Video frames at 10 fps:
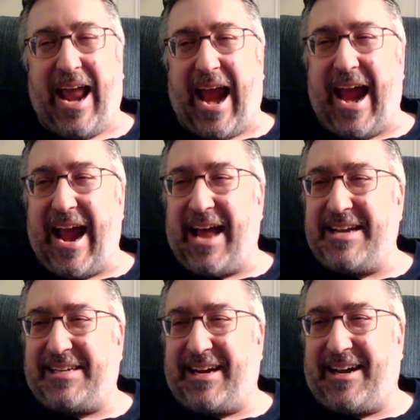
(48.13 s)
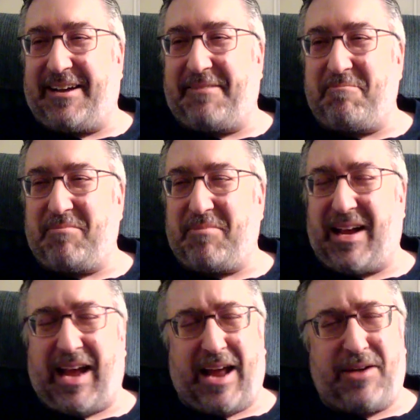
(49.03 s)
and um,
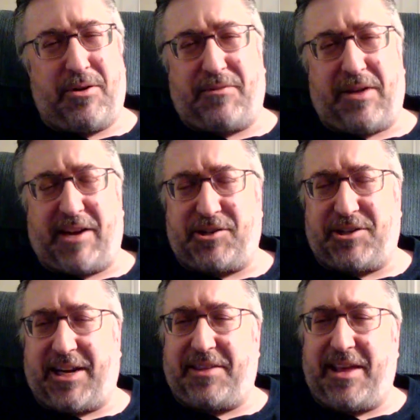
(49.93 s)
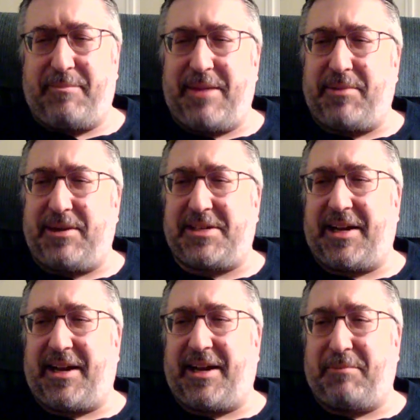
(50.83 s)
I, I don't know if I've actually got that many, but
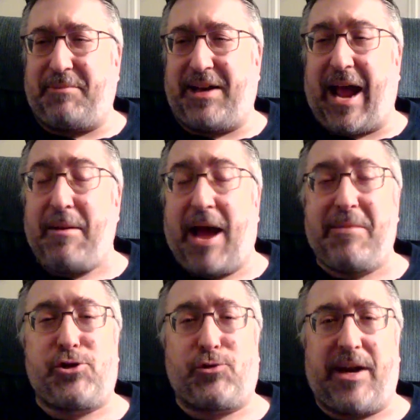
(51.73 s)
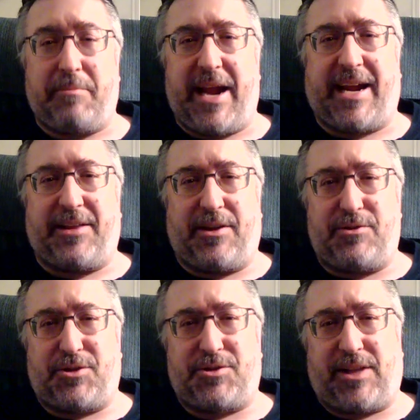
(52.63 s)
uh, but I, I'm enjoying making
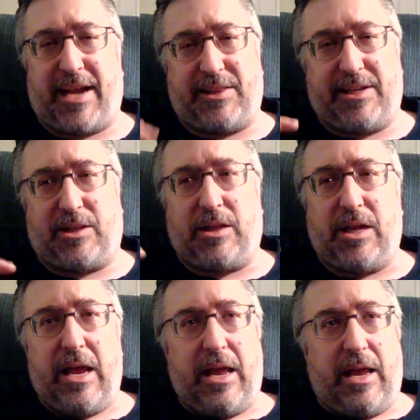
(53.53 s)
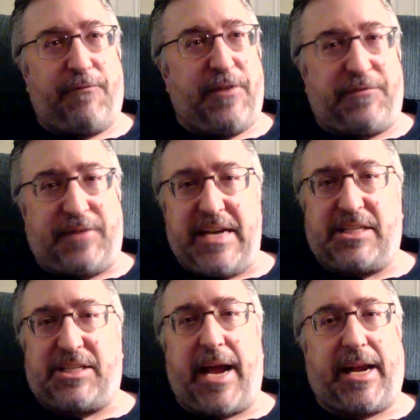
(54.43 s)
those. Those are like little fifteen
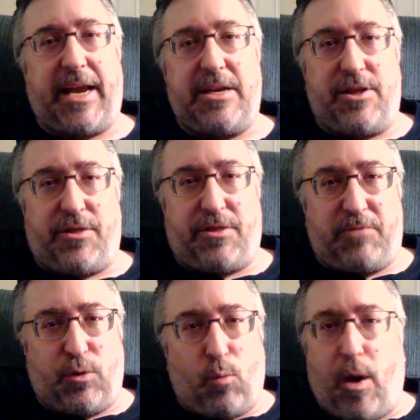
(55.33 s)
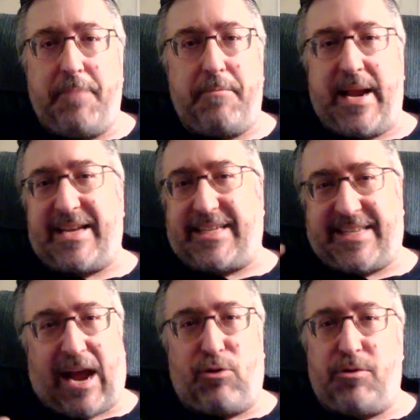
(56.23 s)
second to, to one minute
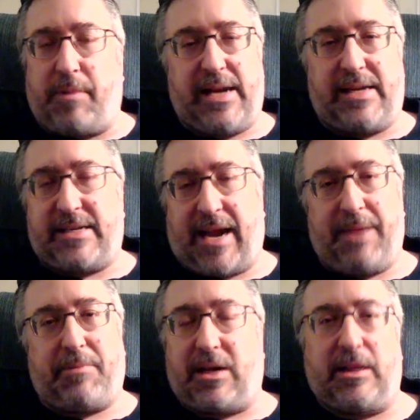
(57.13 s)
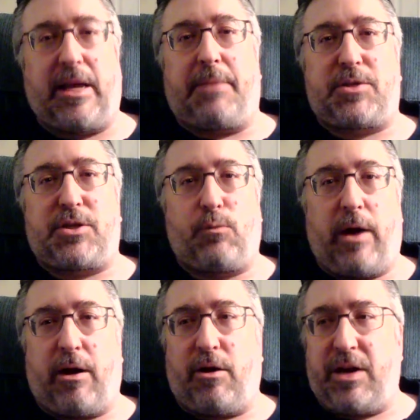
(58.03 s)
soundbite type clips
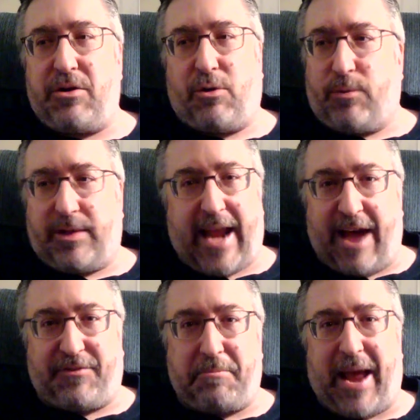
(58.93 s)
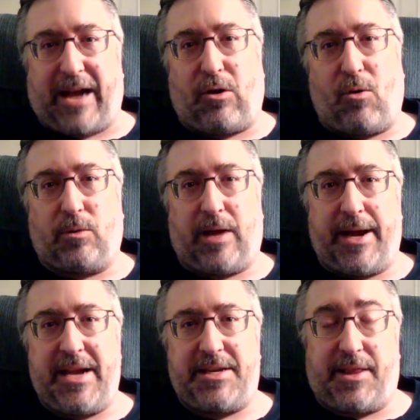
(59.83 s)
where you don't really have to pack a whole
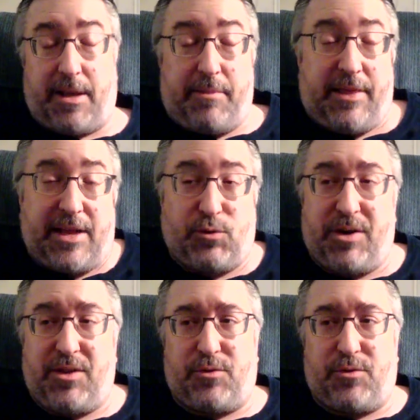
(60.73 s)
lot into them. And that's one of the